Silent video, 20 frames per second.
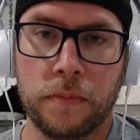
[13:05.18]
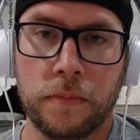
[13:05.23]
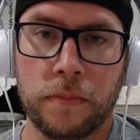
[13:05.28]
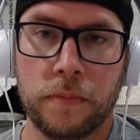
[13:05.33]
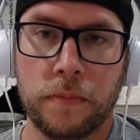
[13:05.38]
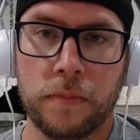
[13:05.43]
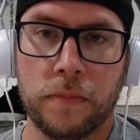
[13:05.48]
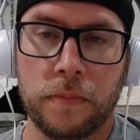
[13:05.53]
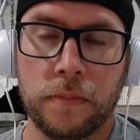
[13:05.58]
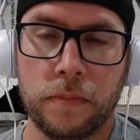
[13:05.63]

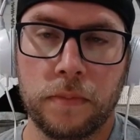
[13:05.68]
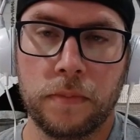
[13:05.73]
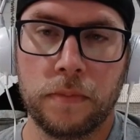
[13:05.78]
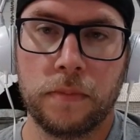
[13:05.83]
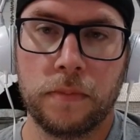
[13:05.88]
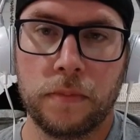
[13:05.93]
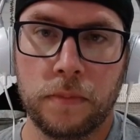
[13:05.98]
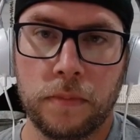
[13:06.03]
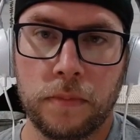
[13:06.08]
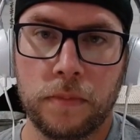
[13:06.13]

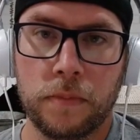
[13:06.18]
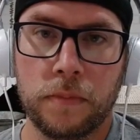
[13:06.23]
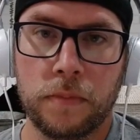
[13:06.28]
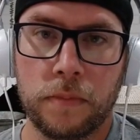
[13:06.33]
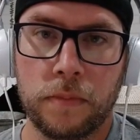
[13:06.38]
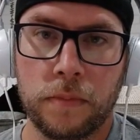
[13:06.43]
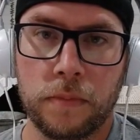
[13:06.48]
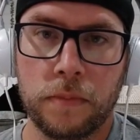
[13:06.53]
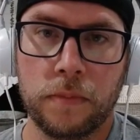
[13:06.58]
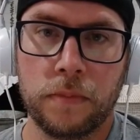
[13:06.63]

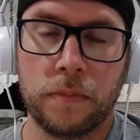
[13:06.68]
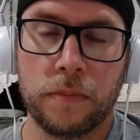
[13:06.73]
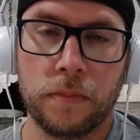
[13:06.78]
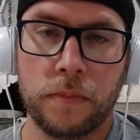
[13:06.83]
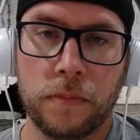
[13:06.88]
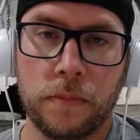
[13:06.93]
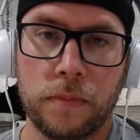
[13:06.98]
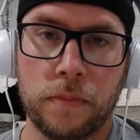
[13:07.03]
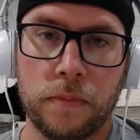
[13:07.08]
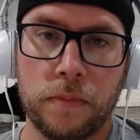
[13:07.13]

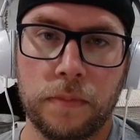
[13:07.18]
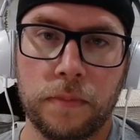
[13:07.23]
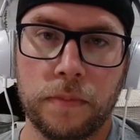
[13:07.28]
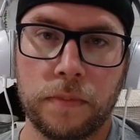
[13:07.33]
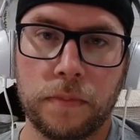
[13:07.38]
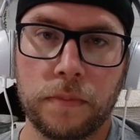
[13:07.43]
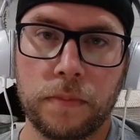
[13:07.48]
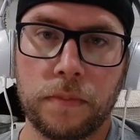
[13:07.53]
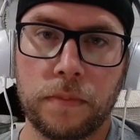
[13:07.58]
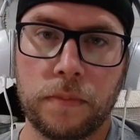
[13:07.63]

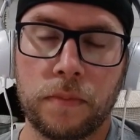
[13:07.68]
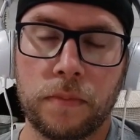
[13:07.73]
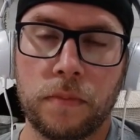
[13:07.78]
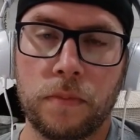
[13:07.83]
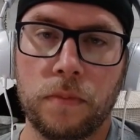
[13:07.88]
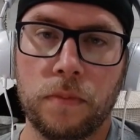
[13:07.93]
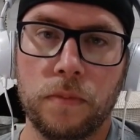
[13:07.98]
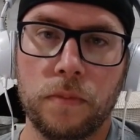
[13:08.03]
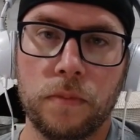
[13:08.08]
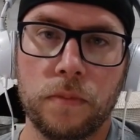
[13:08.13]

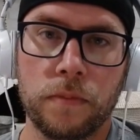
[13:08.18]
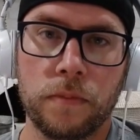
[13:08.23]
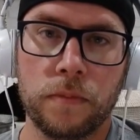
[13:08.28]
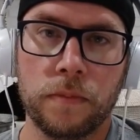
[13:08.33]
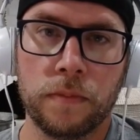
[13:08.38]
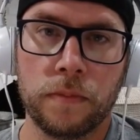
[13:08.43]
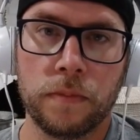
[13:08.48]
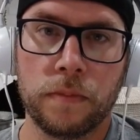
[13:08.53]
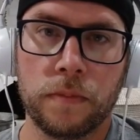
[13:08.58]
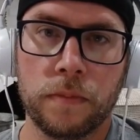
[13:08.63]

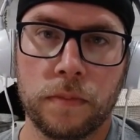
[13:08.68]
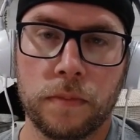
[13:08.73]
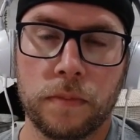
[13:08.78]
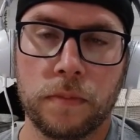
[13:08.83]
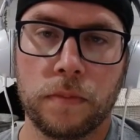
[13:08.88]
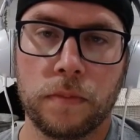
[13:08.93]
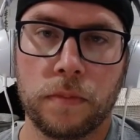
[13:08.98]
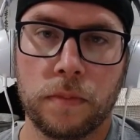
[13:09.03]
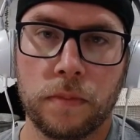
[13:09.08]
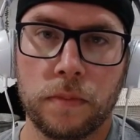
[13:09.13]

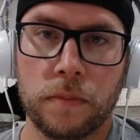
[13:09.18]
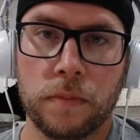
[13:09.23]
(silent)